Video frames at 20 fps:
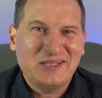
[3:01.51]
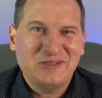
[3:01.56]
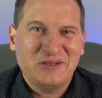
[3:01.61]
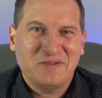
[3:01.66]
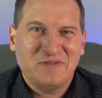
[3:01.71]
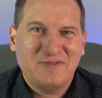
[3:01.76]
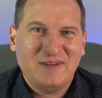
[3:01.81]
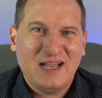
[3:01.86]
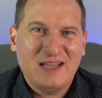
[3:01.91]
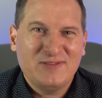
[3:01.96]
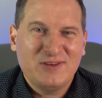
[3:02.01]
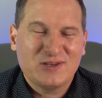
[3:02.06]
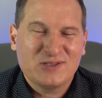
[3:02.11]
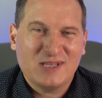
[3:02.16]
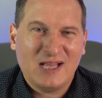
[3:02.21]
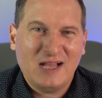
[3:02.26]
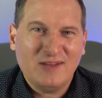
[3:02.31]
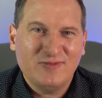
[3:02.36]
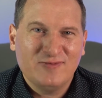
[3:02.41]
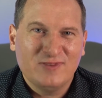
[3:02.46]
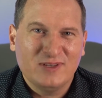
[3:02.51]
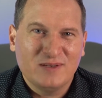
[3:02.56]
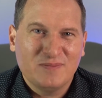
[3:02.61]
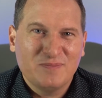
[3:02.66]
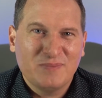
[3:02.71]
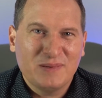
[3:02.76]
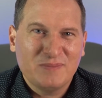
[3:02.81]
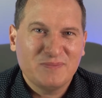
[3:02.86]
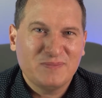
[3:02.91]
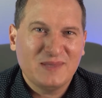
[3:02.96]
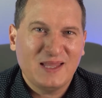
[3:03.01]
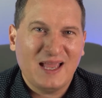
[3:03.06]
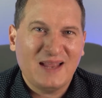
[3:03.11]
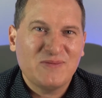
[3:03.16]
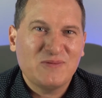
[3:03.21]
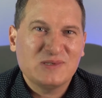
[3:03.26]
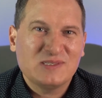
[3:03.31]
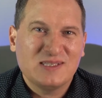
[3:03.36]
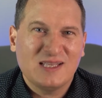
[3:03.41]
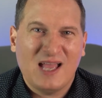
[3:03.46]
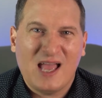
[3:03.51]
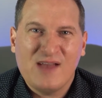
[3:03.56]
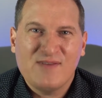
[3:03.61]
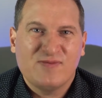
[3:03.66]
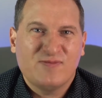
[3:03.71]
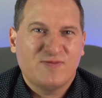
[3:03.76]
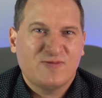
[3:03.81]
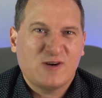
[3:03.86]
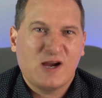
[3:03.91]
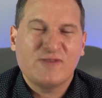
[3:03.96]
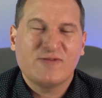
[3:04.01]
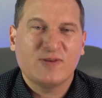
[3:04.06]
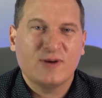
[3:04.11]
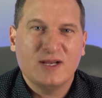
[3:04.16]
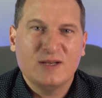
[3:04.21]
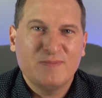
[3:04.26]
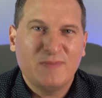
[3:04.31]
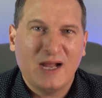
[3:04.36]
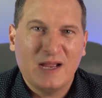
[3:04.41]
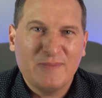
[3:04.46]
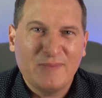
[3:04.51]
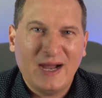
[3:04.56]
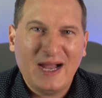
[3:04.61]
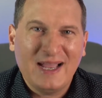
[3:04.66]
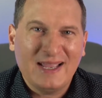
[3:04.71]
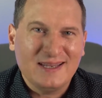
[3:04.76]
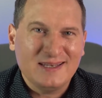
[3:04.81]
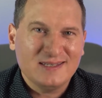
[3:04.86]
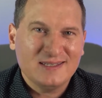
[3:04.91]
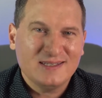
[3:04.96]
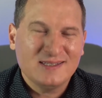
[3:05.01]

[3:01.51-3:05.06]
I took five years off of it, but that was forever in my mind.